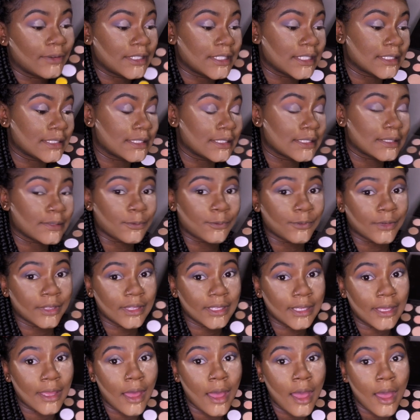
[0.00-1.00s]
which is this
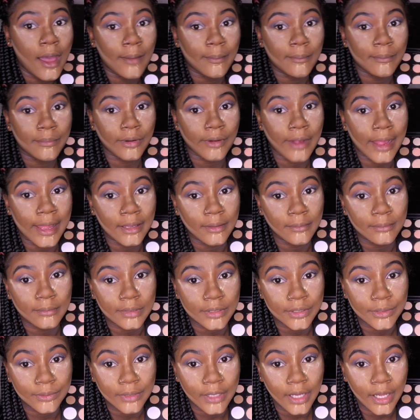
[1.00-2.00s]
really bright
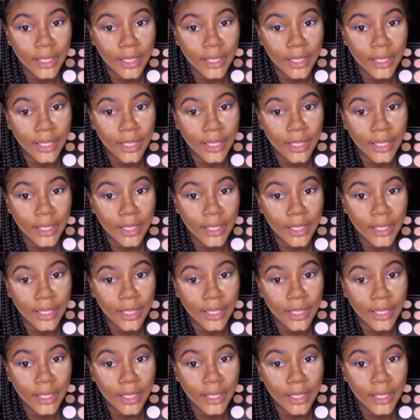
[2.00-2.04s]
blue